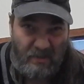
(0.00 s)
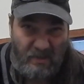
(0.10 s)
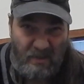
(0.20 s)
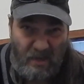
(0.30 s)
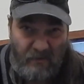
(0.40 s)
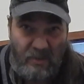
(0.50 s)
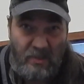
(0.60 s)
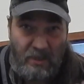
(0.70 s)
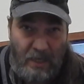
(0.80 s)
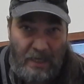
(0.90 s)
70s
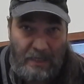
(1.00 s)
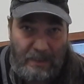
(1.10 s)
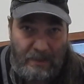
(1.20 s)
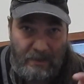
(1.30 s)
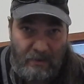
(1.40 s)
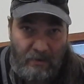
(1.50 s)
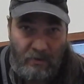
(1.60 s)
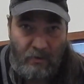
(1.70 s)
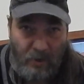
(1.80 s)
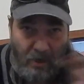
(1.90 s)
and 80s, and, you
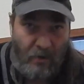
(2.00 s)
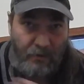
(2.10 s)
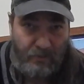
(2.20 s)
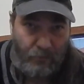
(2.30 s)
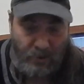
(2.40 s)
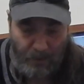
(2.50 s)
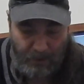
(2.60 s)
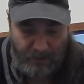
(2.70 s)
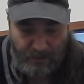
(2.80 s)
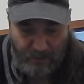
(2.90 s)
know, not all these
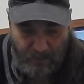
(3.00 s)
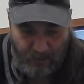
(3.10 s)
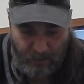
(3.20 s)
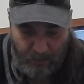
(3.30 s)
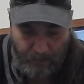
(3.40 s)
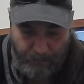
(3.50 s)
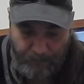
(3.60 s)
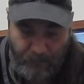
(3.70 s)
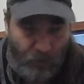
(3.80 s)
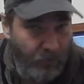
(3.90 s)
remakes.
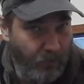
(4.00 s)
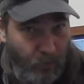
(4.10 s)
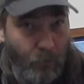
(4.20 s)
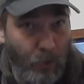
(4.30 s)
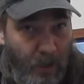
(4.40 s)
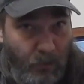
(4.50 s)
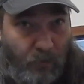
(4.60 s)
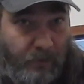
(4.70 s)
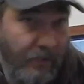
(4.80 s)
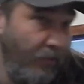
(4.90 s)
Those are great
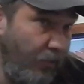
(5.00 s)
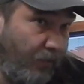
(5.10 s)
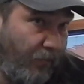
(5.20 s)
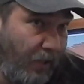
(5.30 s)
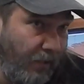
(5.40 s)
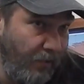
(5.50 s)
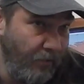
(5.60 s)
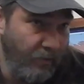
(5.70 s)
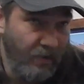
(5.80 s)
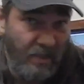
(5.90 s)
movies. Of course, Friday the
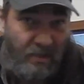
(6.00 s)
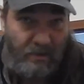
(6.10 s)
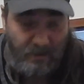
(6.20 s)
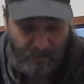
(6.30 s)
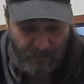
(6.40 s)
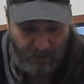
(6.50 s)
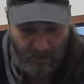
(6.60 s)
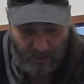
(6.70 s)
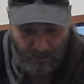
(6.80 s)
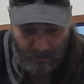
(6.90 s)
13th and
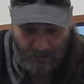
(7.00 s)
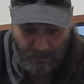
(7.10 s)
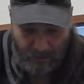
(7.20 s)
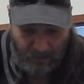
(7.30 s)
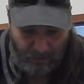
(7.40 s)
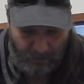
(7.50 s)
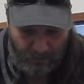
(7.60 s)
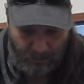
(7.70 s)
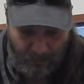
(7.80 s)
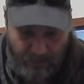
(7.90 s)

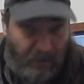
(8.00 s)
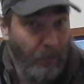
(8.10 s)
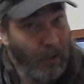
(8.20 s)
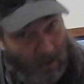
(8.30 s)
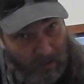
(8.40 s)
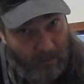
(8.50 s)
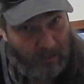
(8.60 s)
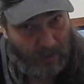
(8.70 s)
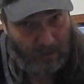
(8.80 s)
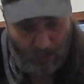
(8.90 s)
Sleepy Hollow,
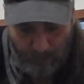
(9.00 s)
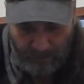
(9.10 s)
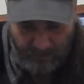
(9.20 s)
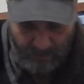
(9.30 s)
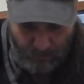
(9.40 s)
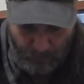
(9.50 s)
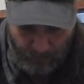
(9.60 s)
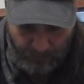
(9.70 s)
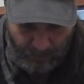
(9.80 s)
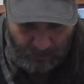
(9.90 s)
again, going back to the Tim Burton
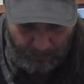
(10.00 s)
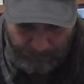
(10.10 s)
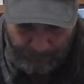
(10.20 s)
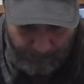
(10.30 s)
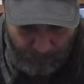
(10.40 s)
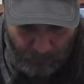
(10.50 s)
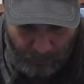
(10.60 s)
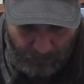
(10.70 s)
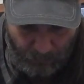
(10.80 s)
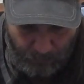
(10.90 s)
theme.
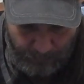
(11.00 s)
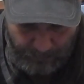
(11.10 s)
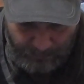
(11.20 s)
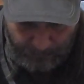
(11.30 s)
Great movies.